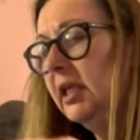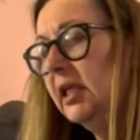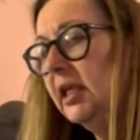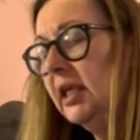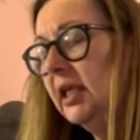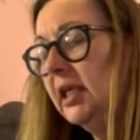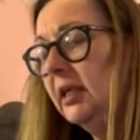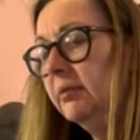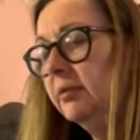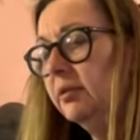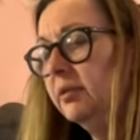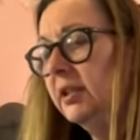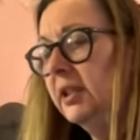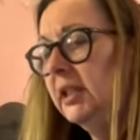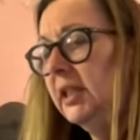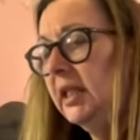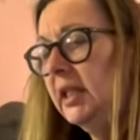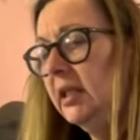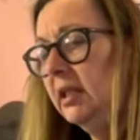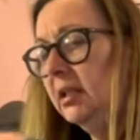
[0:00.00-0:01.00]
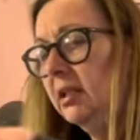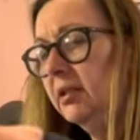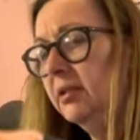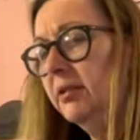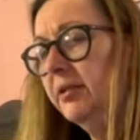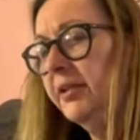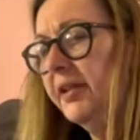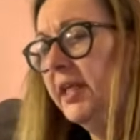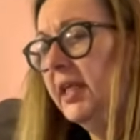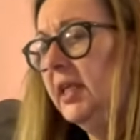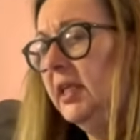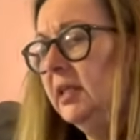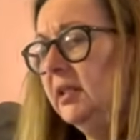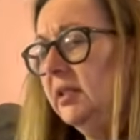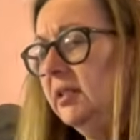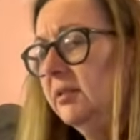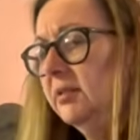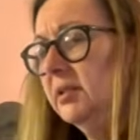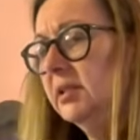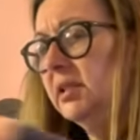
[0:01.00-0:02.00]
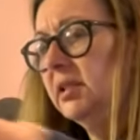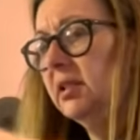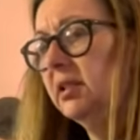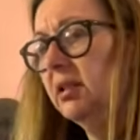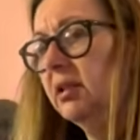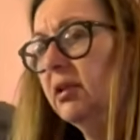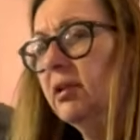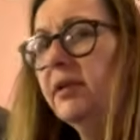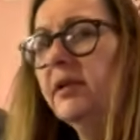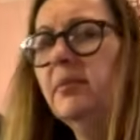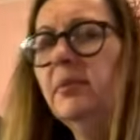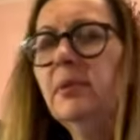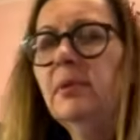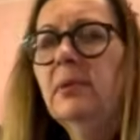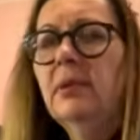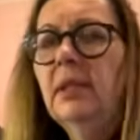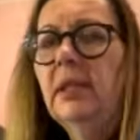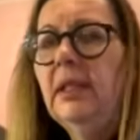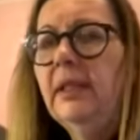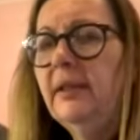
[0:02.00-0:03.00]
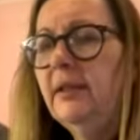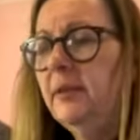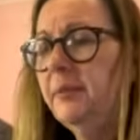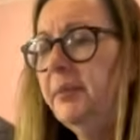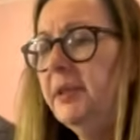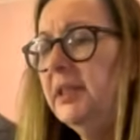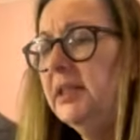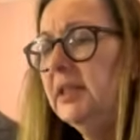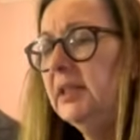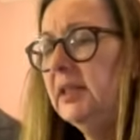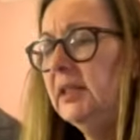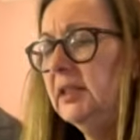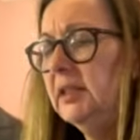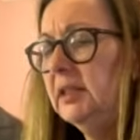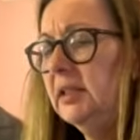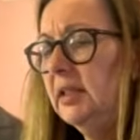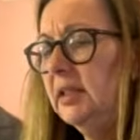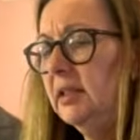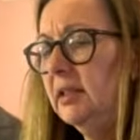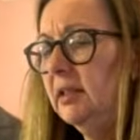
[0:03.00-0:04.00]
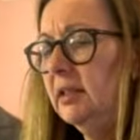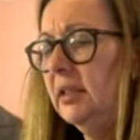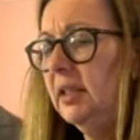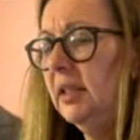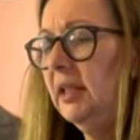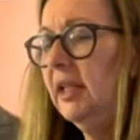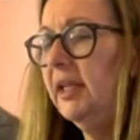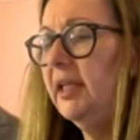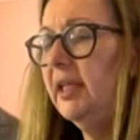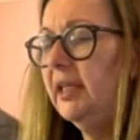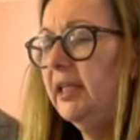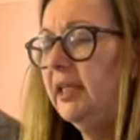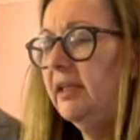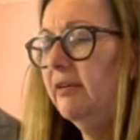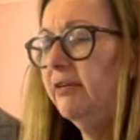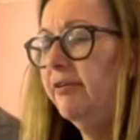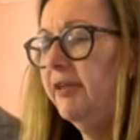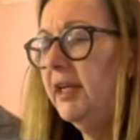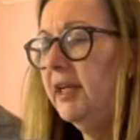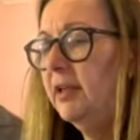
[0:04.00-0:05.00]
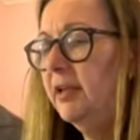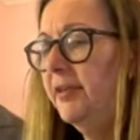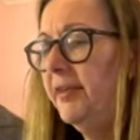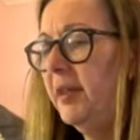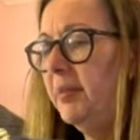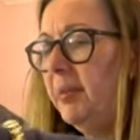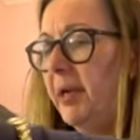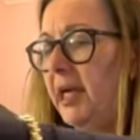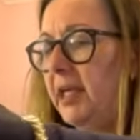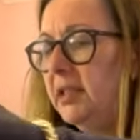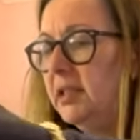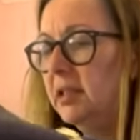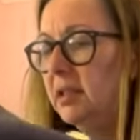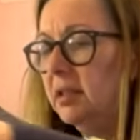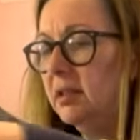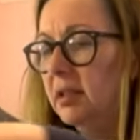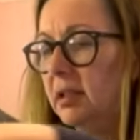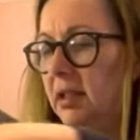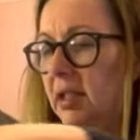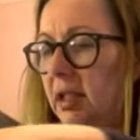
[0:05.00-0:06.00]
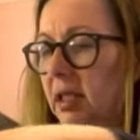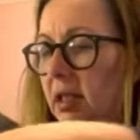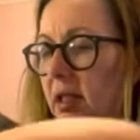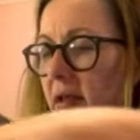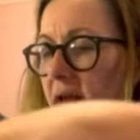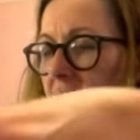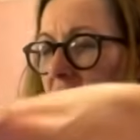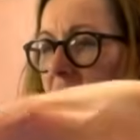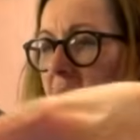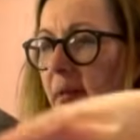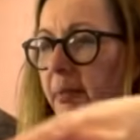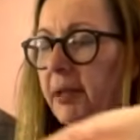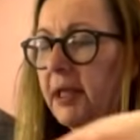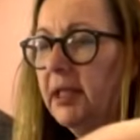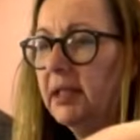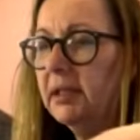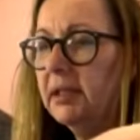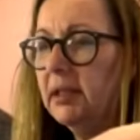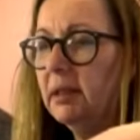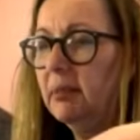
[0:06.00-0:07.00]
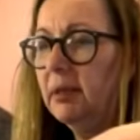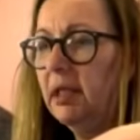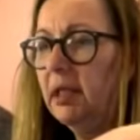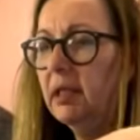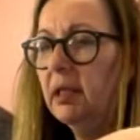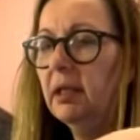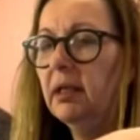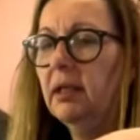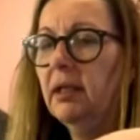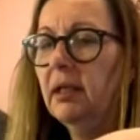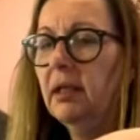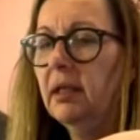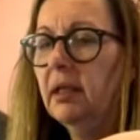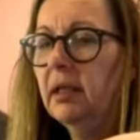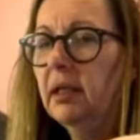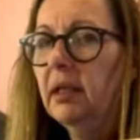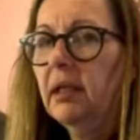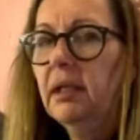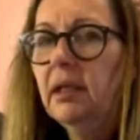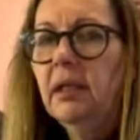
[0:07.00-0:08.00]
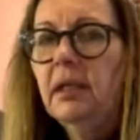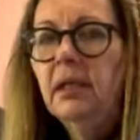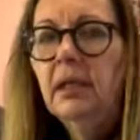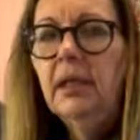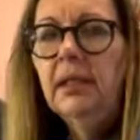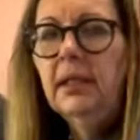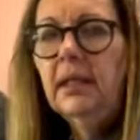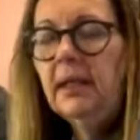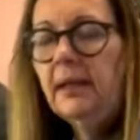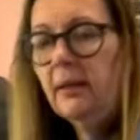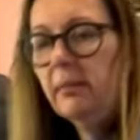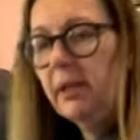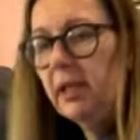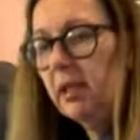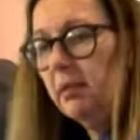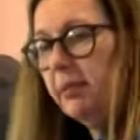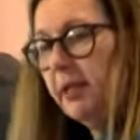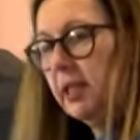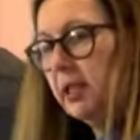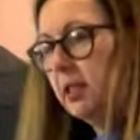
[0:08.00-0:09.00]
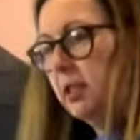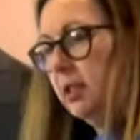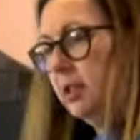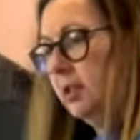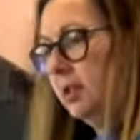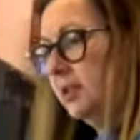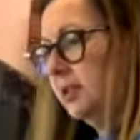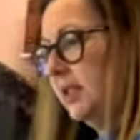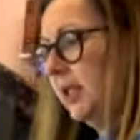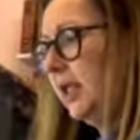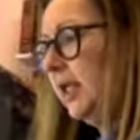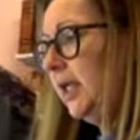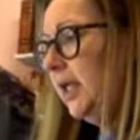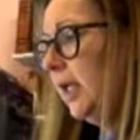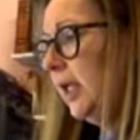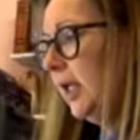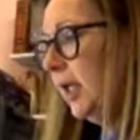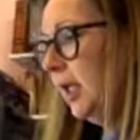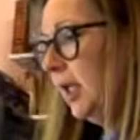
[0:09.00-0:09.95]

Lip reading: And I'm going to get all those horrible little pieces that luckily fell on the pattern and not on my pressing mat, and get them in the bin, because I hate